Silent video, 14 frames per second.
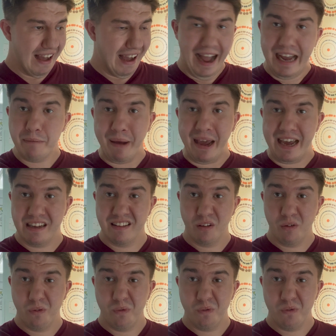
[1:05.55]
I paid,
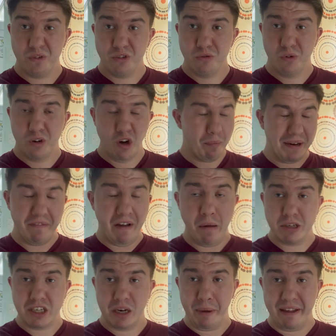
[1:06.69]
you'll not believe how
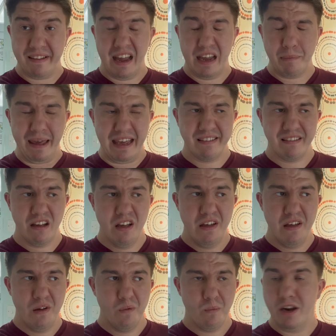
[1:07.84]
much I paid, I paid
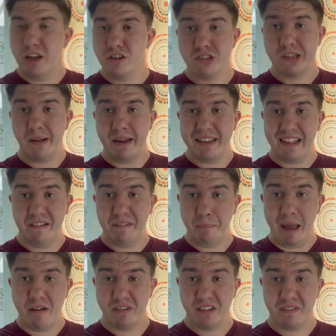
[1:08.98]

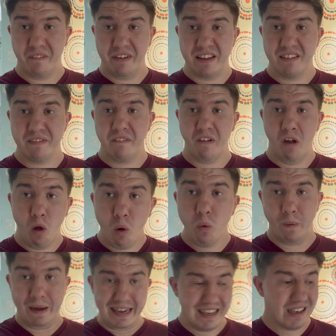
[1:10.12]
£127 for this for the whole
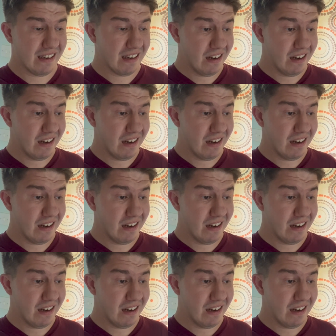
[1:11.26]
week,